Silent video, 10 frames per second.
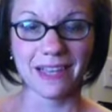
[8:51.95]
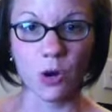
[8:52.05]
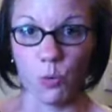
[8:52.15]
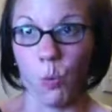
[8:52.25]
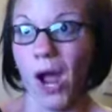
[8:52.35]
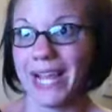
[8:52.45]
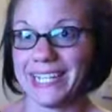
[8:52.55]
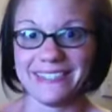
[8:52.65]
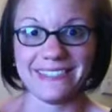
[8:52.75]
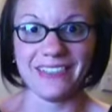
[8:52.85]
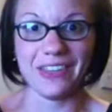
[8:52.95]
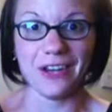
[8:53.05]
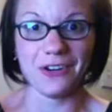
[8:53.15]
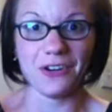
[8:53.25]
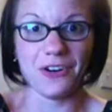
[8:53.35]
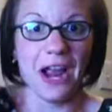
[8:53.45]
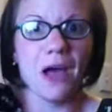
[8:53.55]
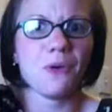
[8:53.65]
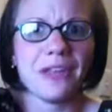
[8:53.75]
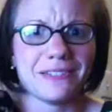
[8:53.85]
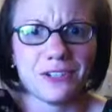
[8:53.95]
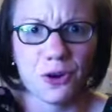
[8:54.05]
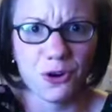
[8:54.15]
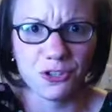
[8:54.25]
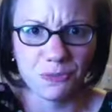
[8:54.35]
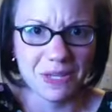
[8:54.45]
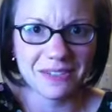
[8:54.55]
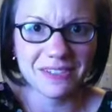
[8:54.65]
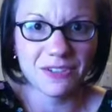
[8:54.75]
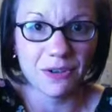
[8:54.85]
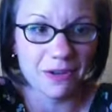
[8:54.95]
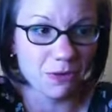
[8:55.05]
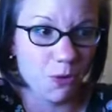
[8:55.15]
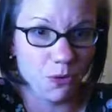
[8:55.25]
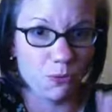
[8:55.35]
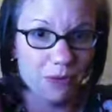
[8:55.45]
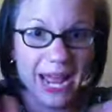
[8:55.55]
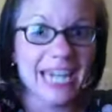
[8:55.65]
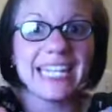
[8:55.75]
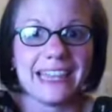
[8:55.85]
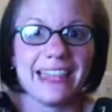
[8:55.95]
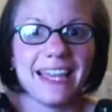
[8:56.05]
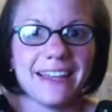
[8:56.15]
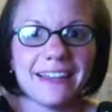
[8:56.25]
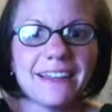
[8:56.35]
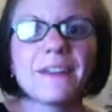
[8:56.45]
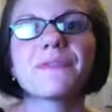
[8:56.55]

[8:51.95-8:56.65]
or why it's in there, or how that's an argument, or anything.